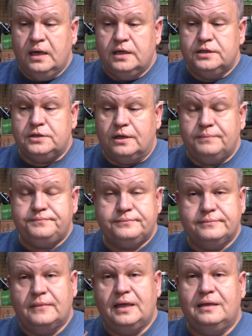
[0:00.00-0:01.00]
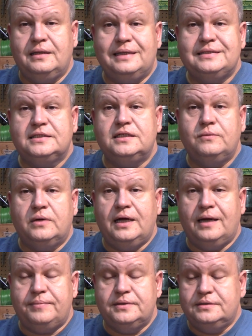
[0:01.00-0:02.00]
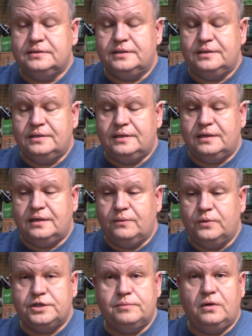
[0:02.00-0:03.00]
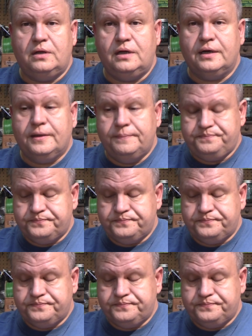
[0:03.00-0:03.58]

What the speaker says: So let's see what happens, and I wish them all luck.